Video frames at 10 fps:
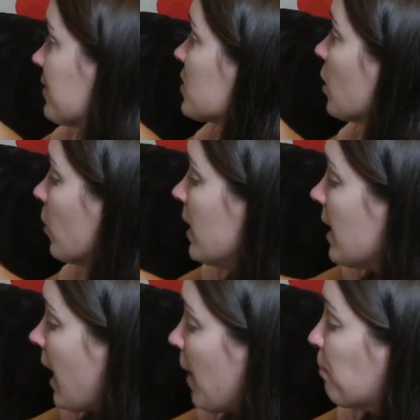So
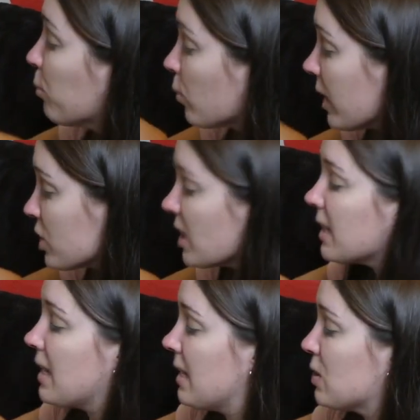
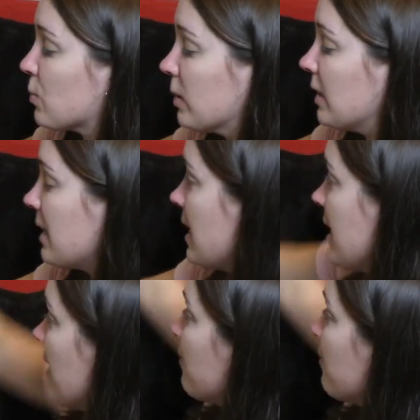brushing is really key.